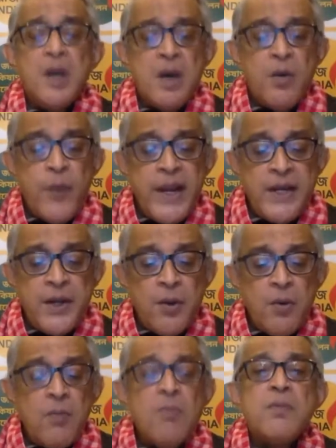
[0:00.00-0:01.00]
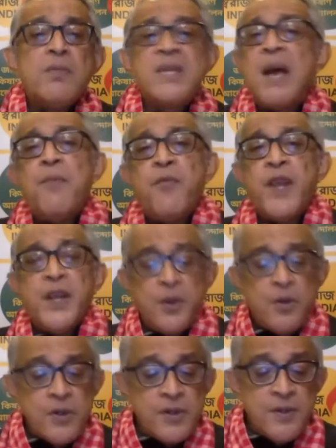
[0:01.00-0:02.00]
a video, some
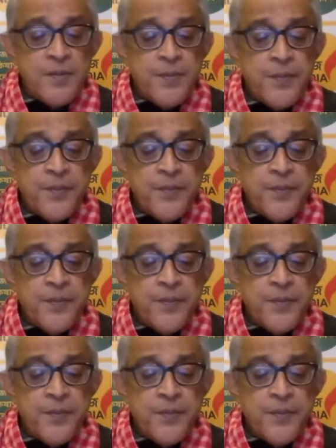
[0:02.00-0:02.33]
videos.